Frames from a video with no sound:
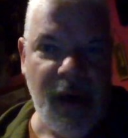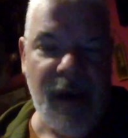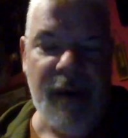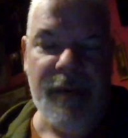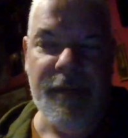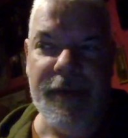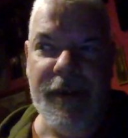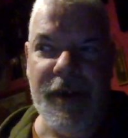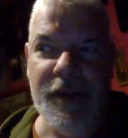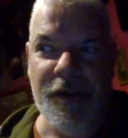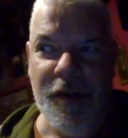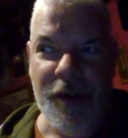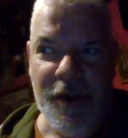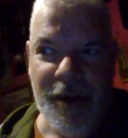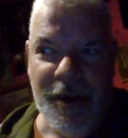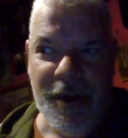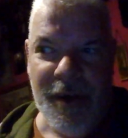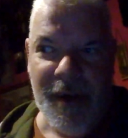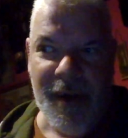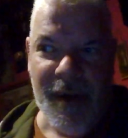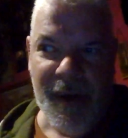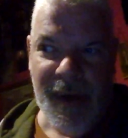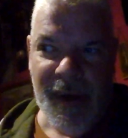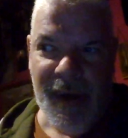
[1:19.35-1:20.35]
if they do,
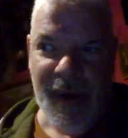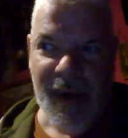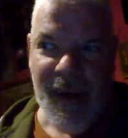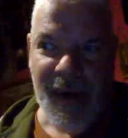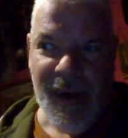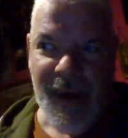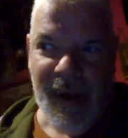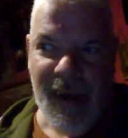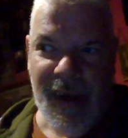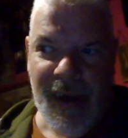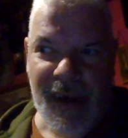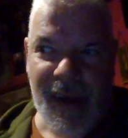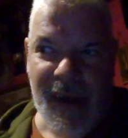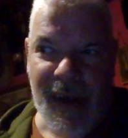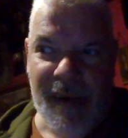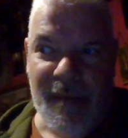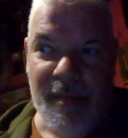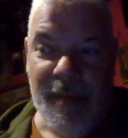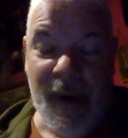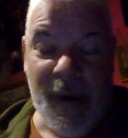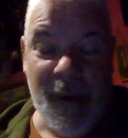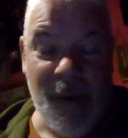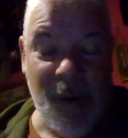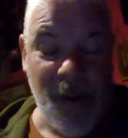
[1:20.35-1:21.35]

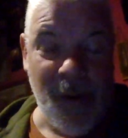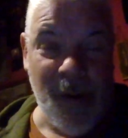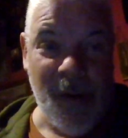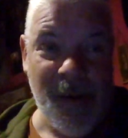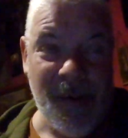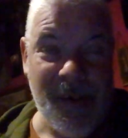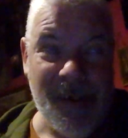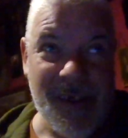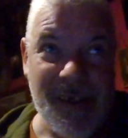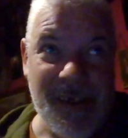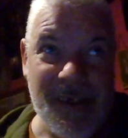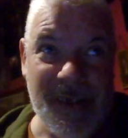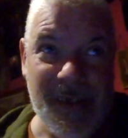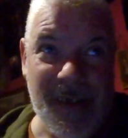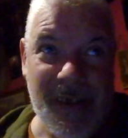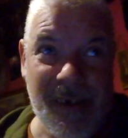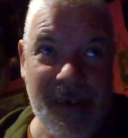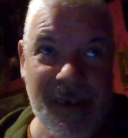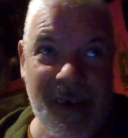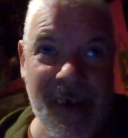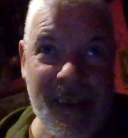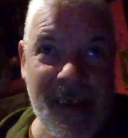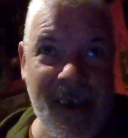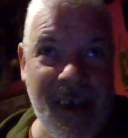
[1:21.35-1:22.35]
because
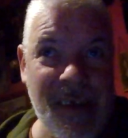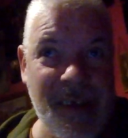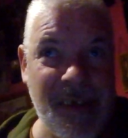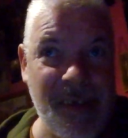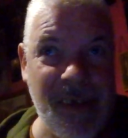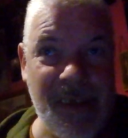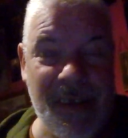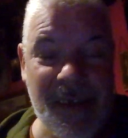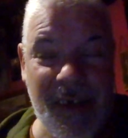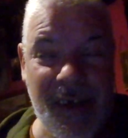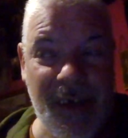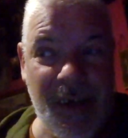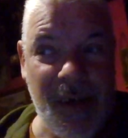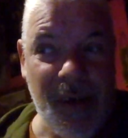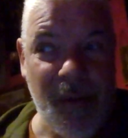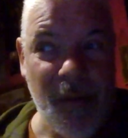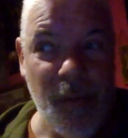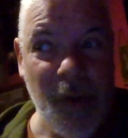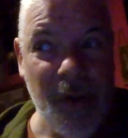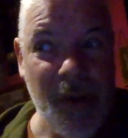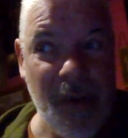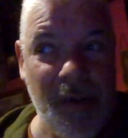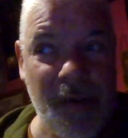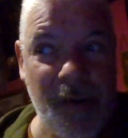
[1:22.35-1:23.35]
at the end of the day,
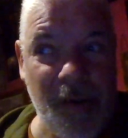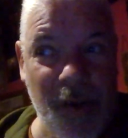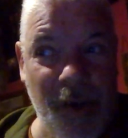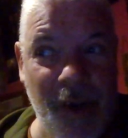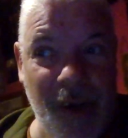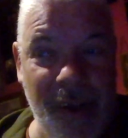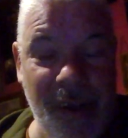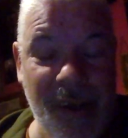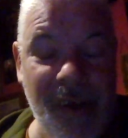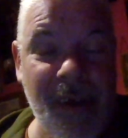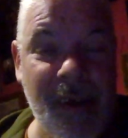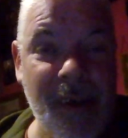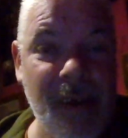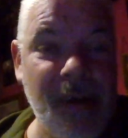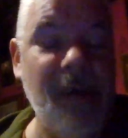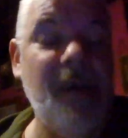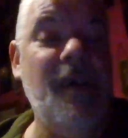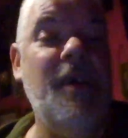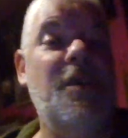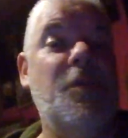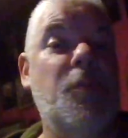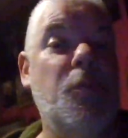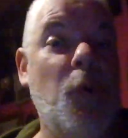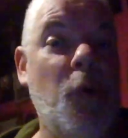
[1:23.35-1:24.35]
what they're doing
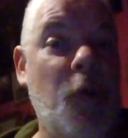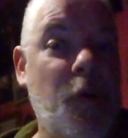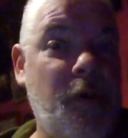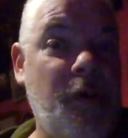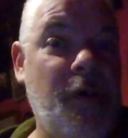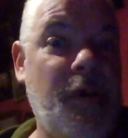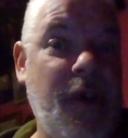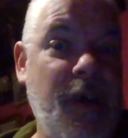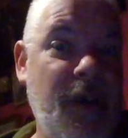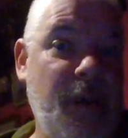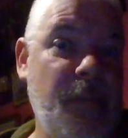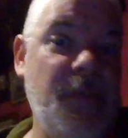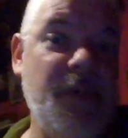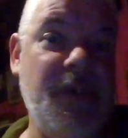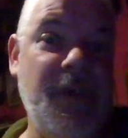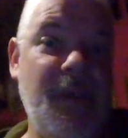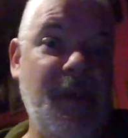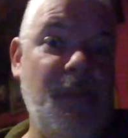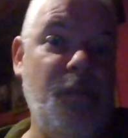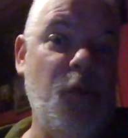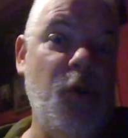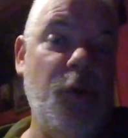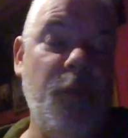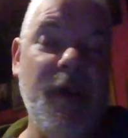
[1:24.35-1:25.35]
is war crimes at the
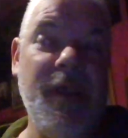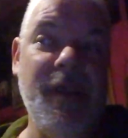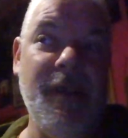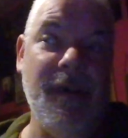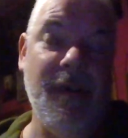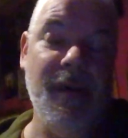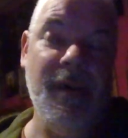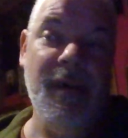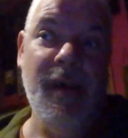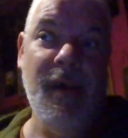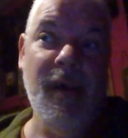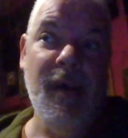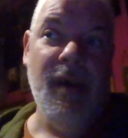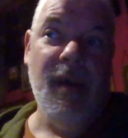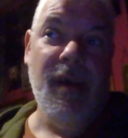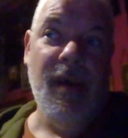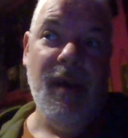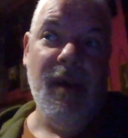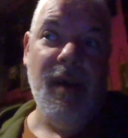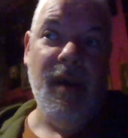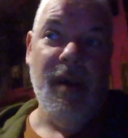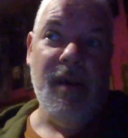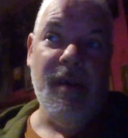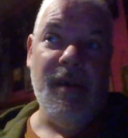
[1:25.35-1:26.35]
moment.
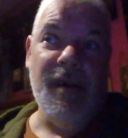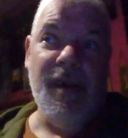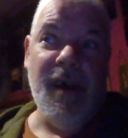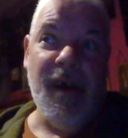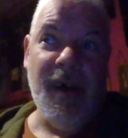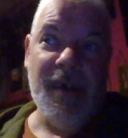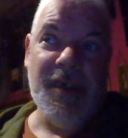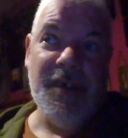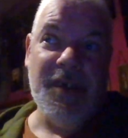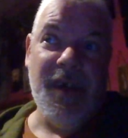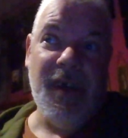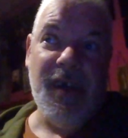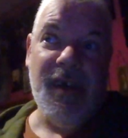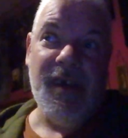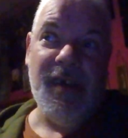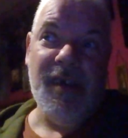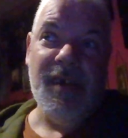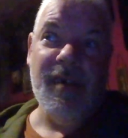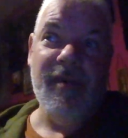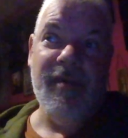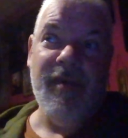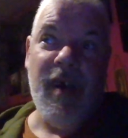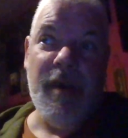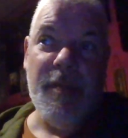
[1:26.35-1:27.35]
Gaza,
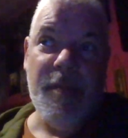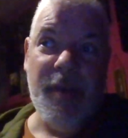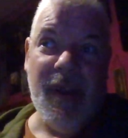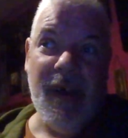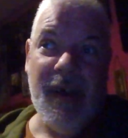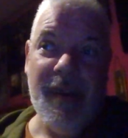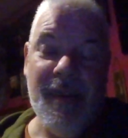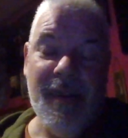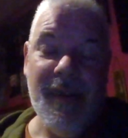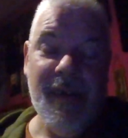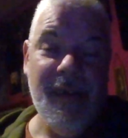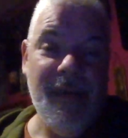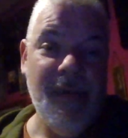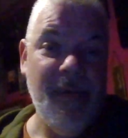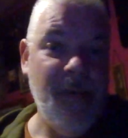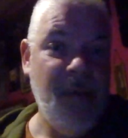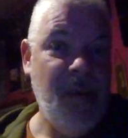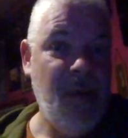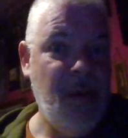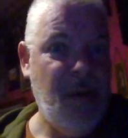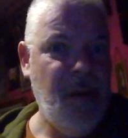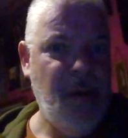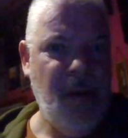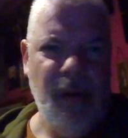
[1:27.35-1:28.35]
Lebanon,
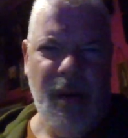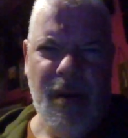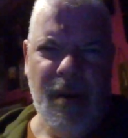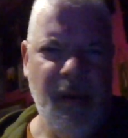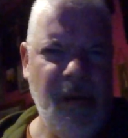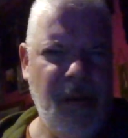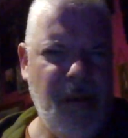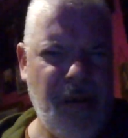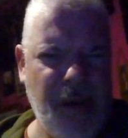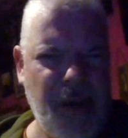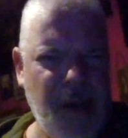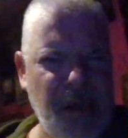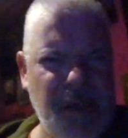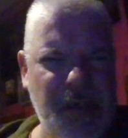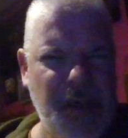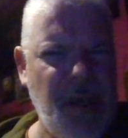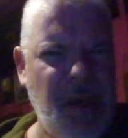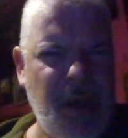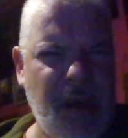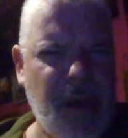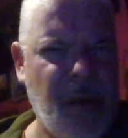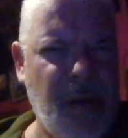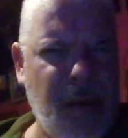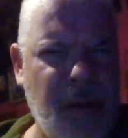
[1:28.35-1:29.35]
crazy.